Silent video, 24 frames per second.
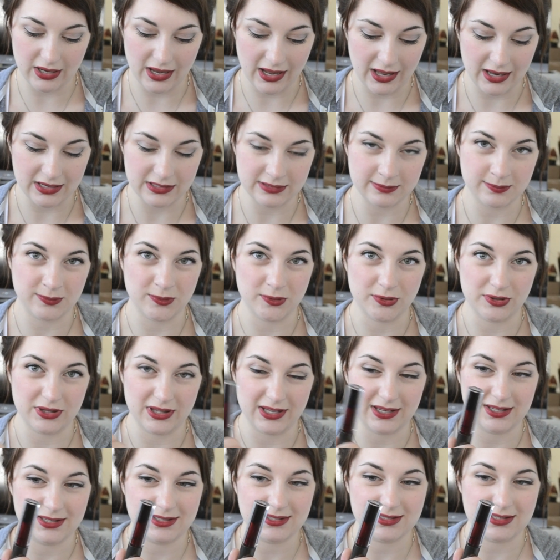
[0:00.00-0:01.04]
and bought
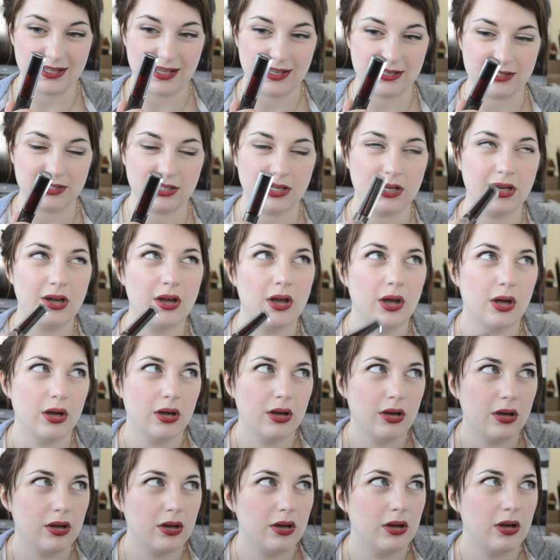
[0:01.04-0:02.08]
this, and
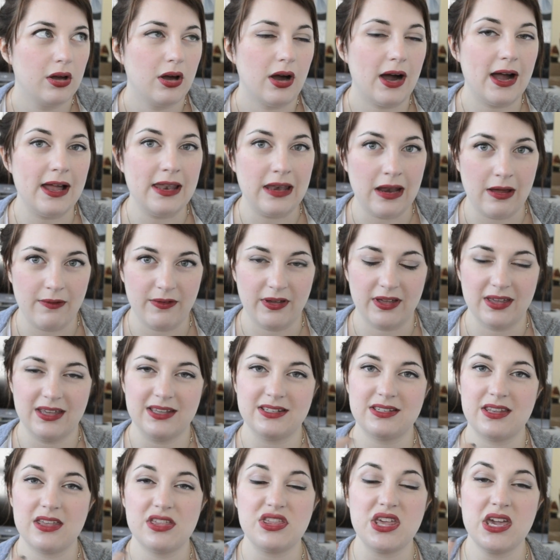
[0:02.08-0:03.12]
I love it.
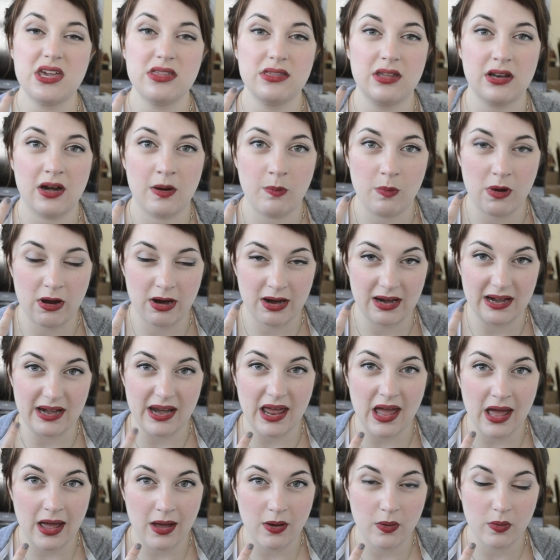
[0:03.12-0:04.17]
It's the thing that I'm wearing
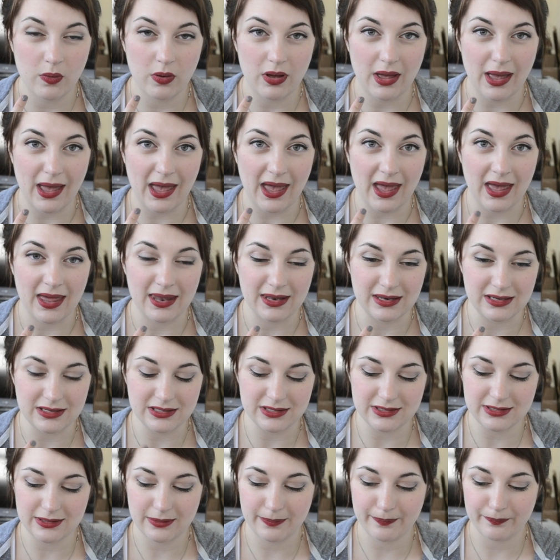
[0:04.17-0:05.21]
now,
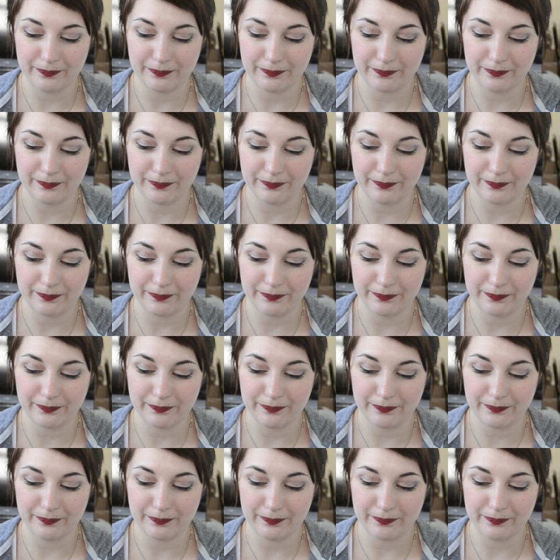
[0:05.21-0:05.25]
and